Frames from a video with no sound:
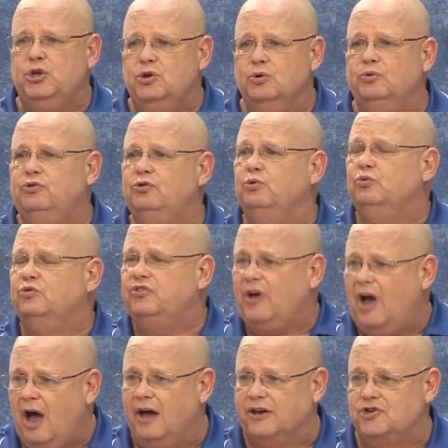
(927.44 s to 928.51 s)
you to
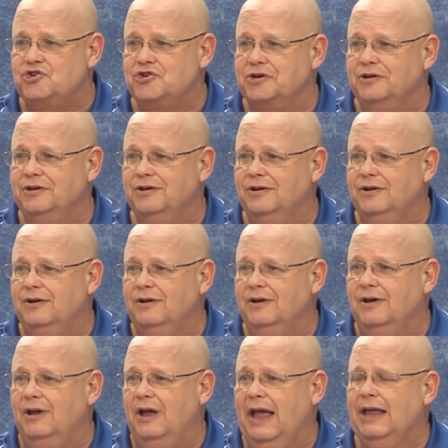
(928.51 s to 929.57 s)
touch
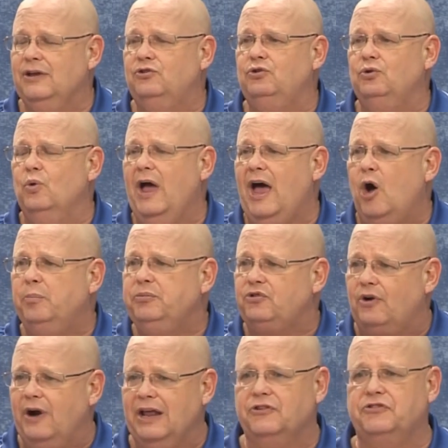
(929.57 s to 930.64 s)
and to help
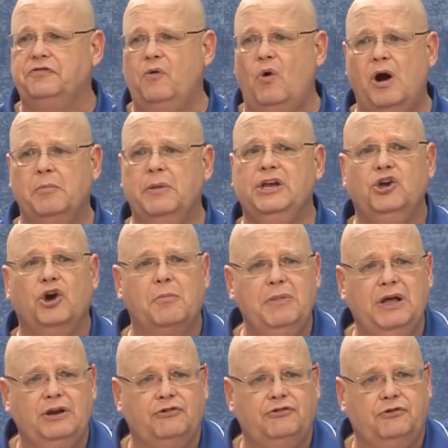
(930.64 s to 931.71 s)
transform in your
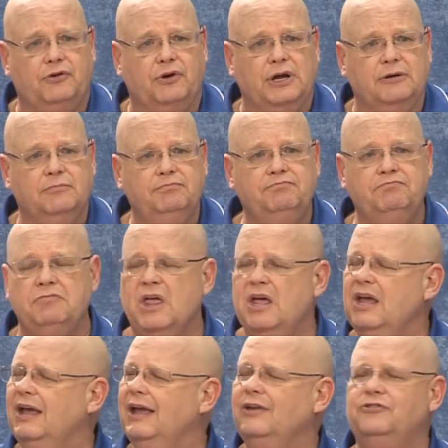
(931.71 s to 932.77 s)
ministry?
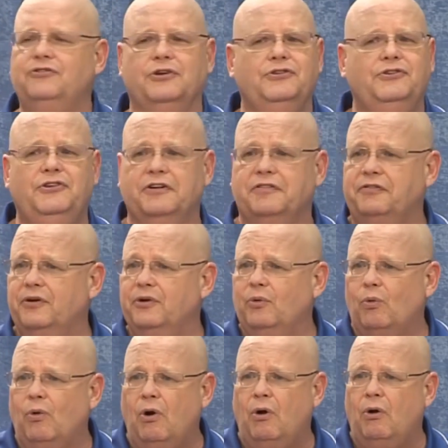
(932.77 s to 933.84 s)
It's a
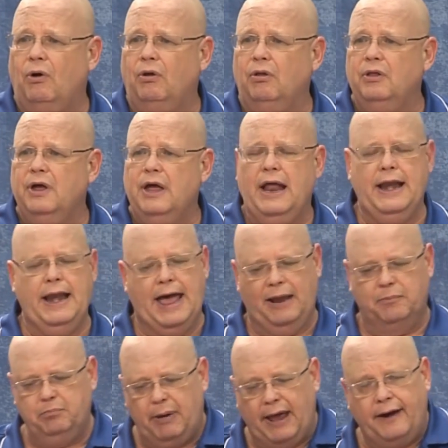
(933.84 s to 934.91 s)
different role.
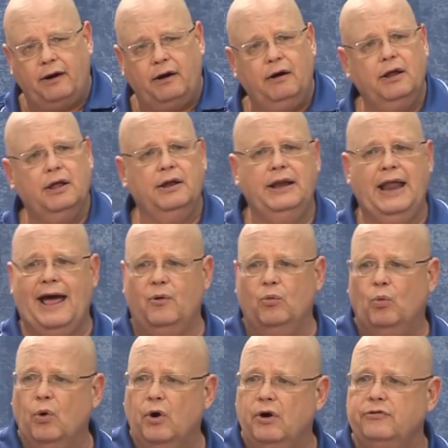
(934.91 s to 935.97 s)
Not better,
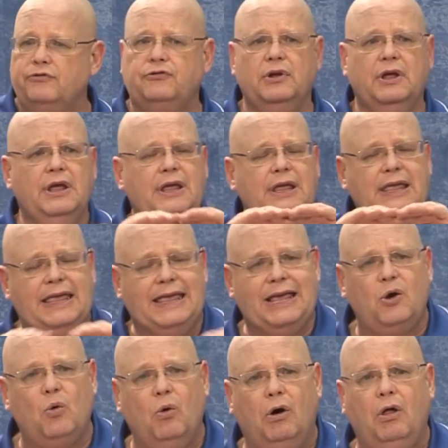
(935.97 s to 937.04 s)
not worse,
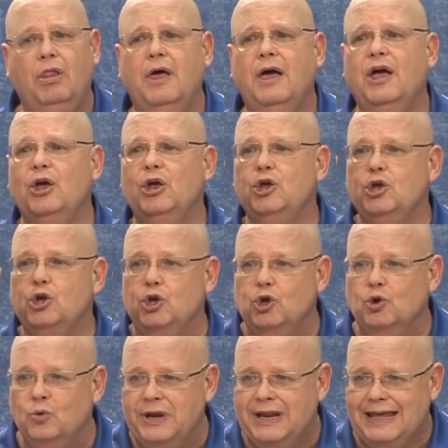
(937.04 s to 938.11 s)
equal,
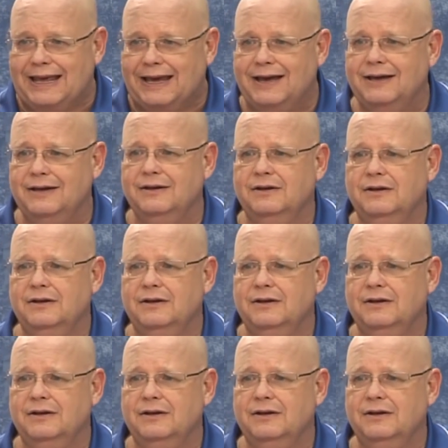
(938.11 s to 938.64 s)
unique.